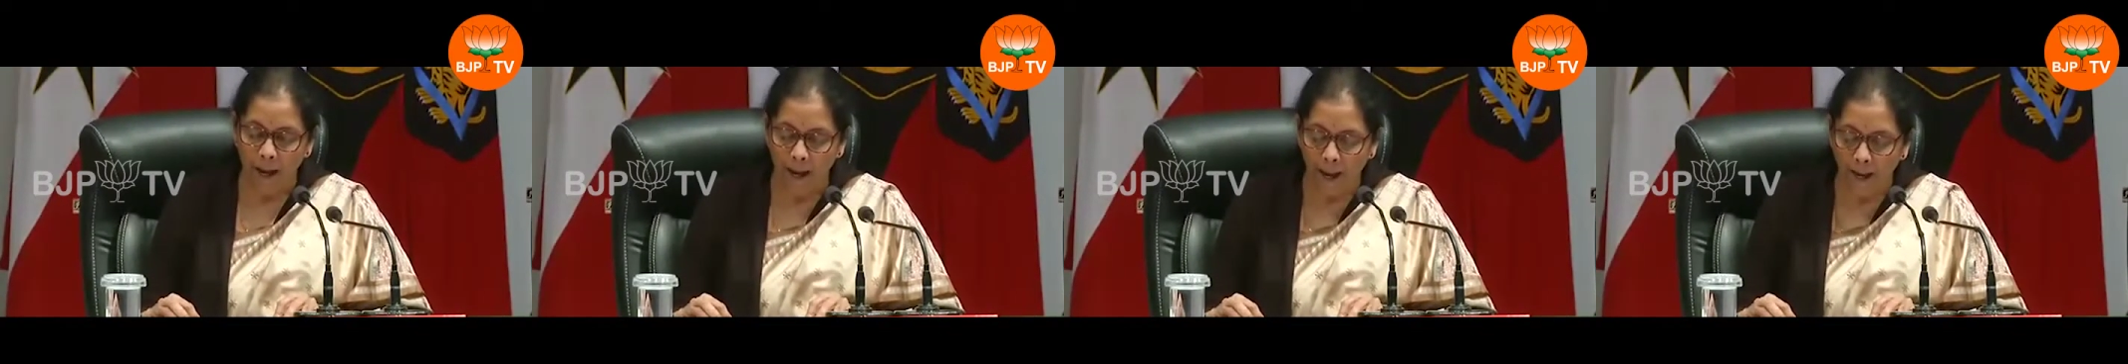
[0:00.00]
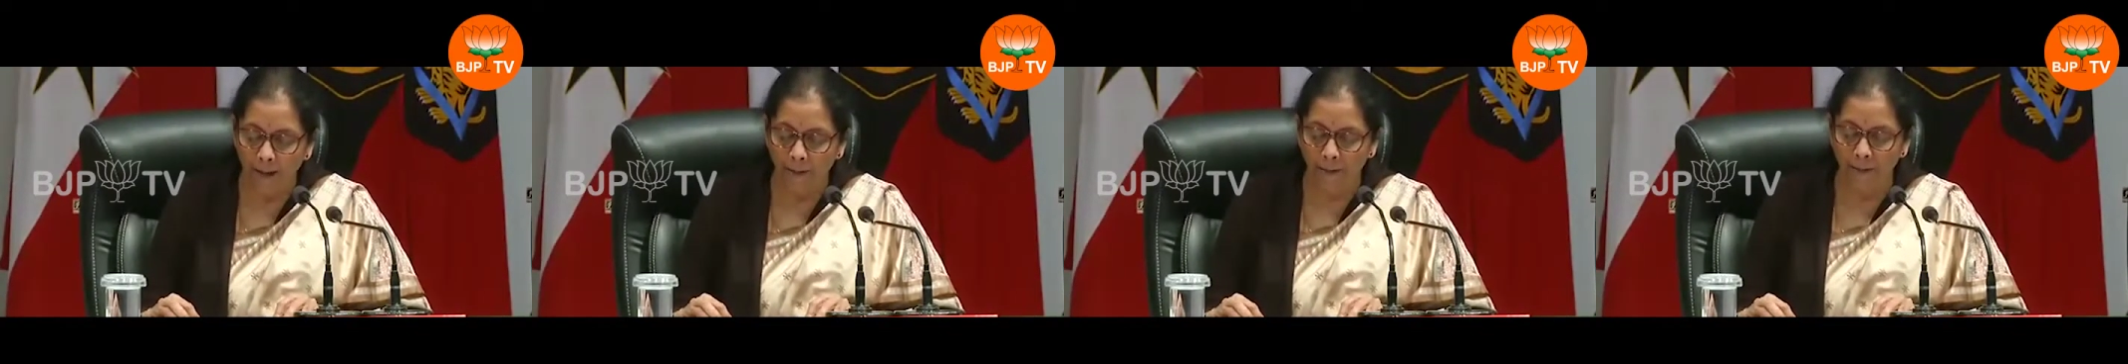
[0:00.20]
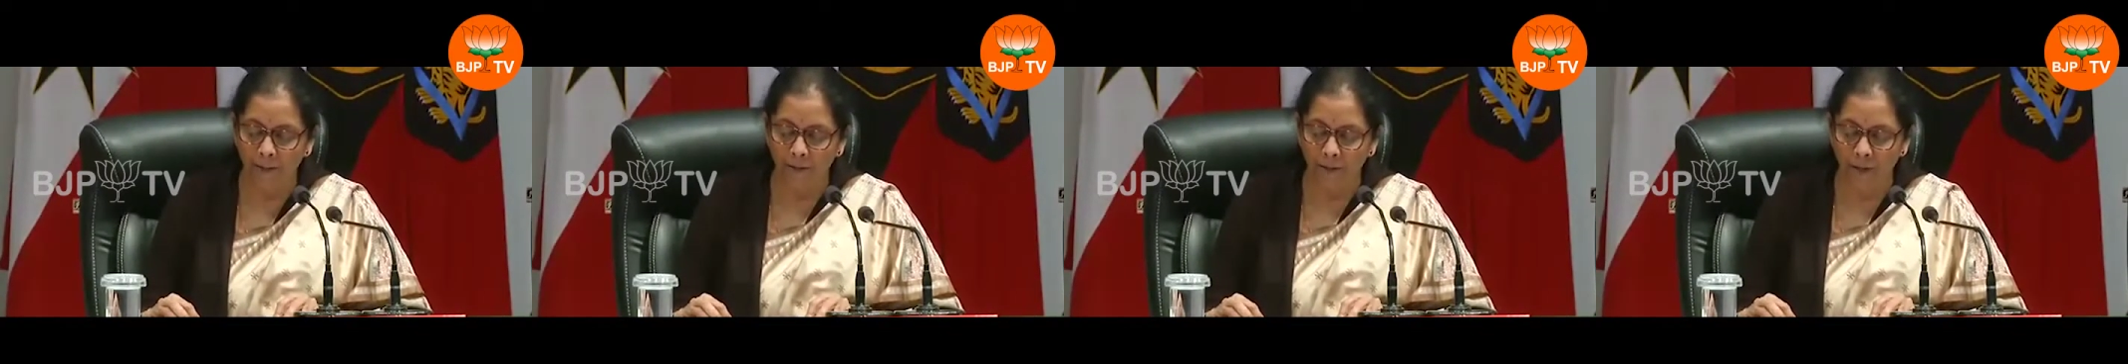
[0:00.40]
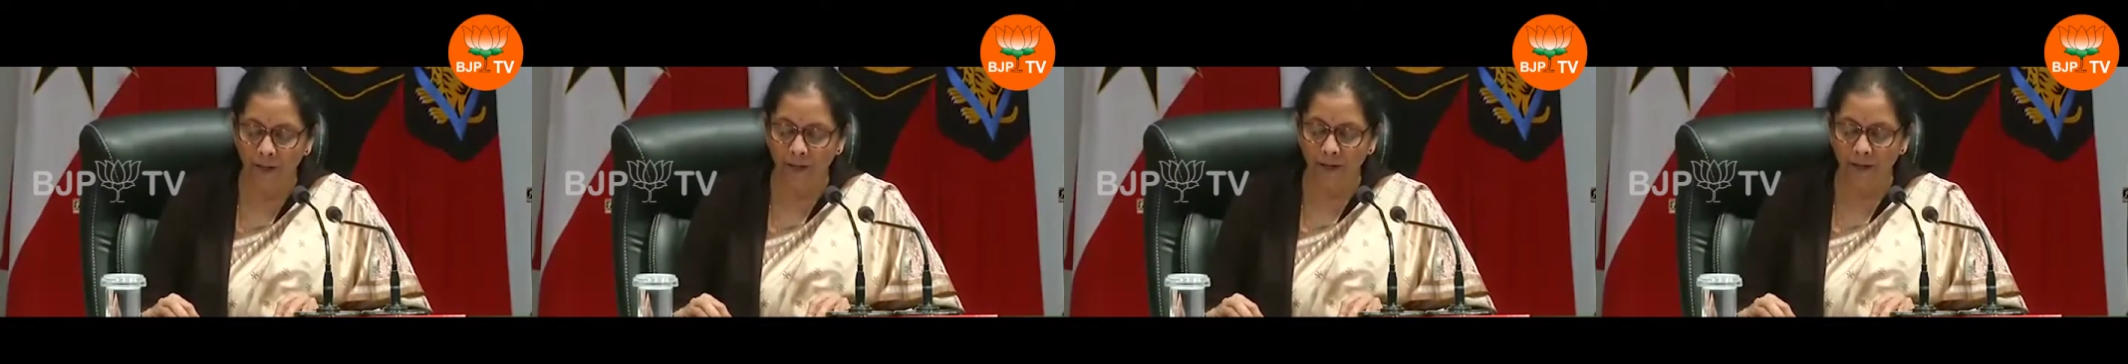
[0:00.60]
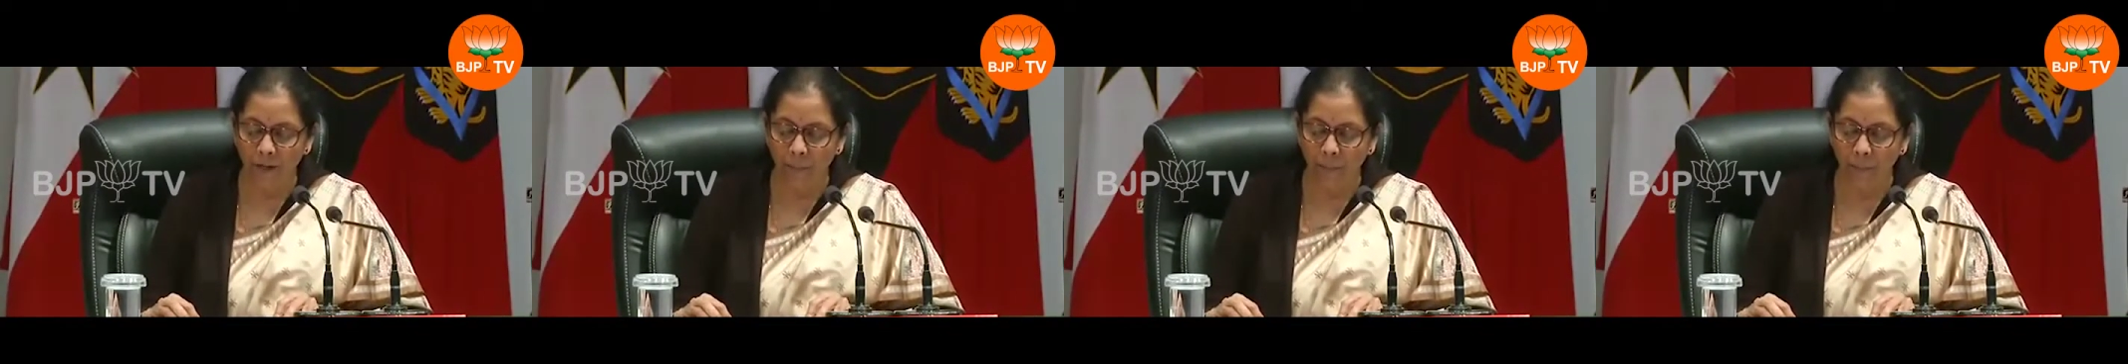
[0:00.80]
and
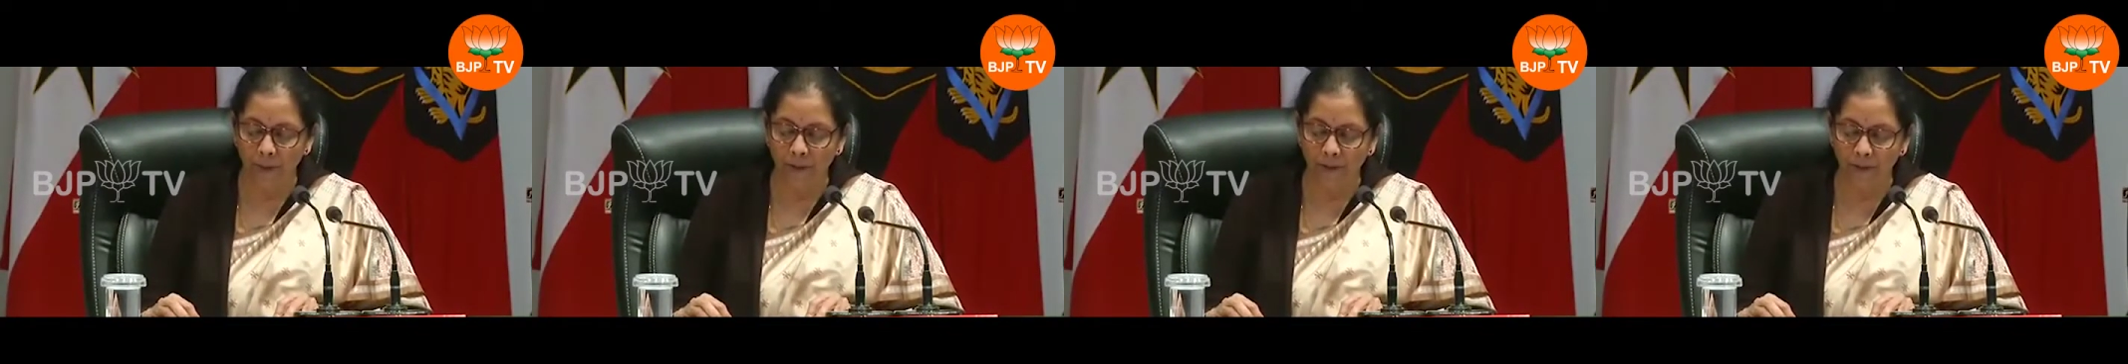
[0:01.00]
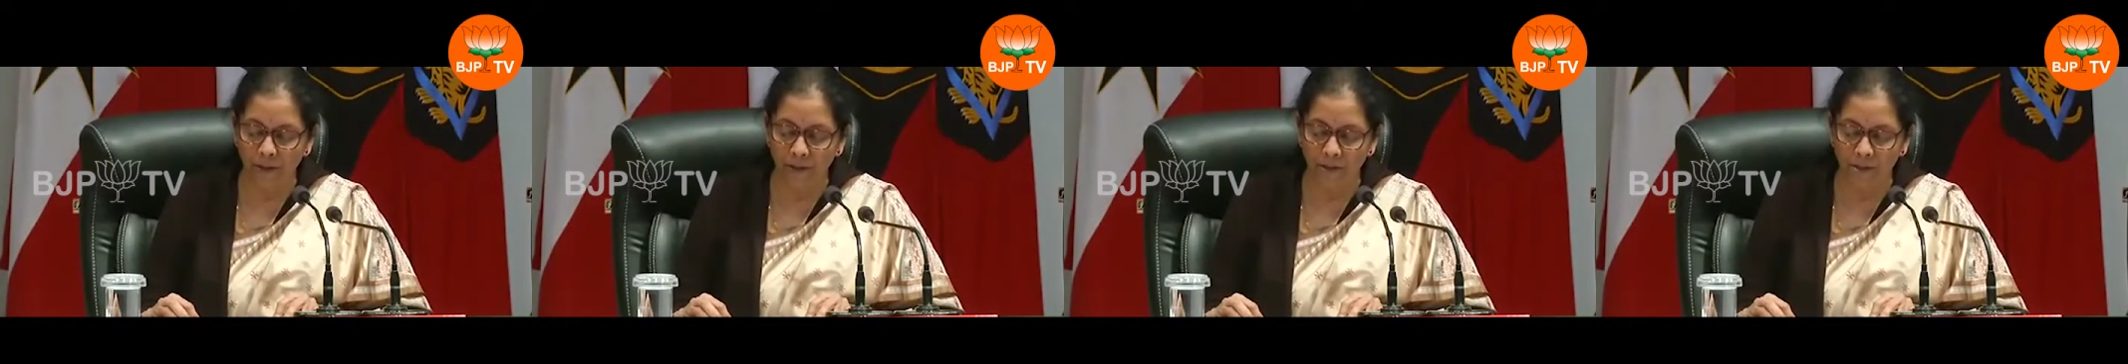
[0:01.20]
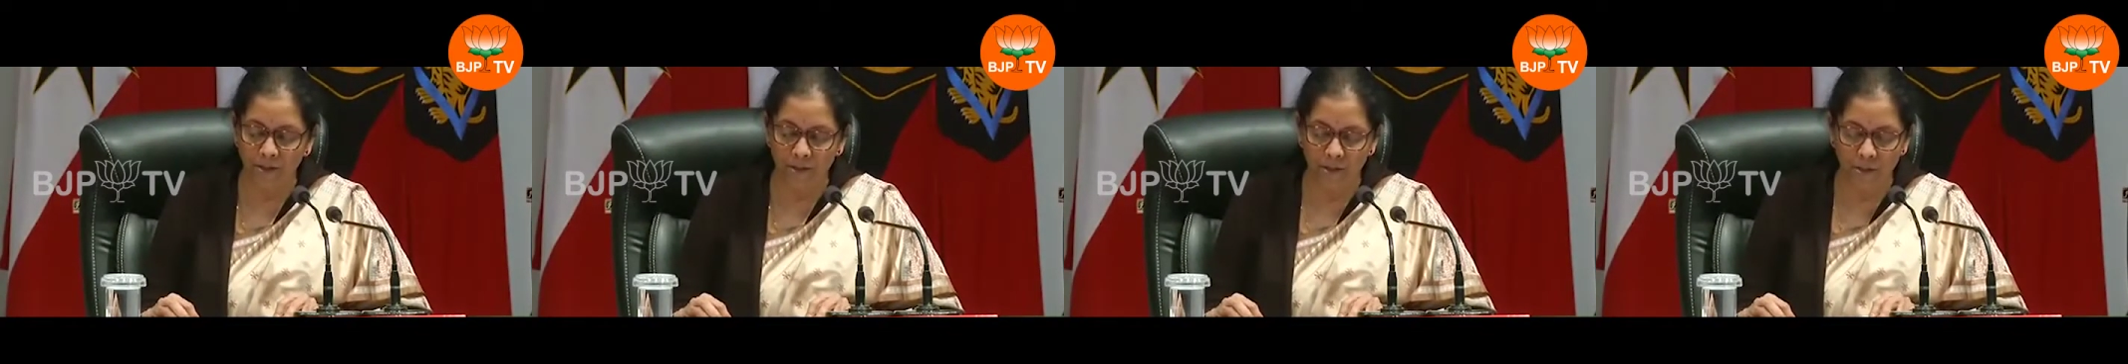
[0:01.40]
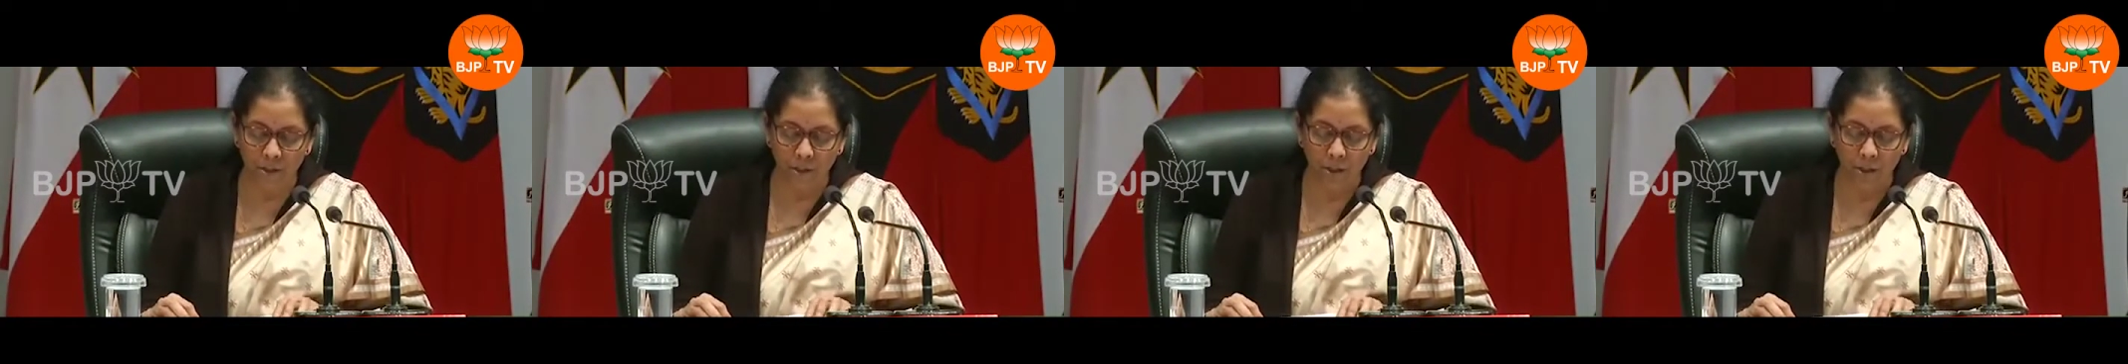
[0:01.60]
their dependents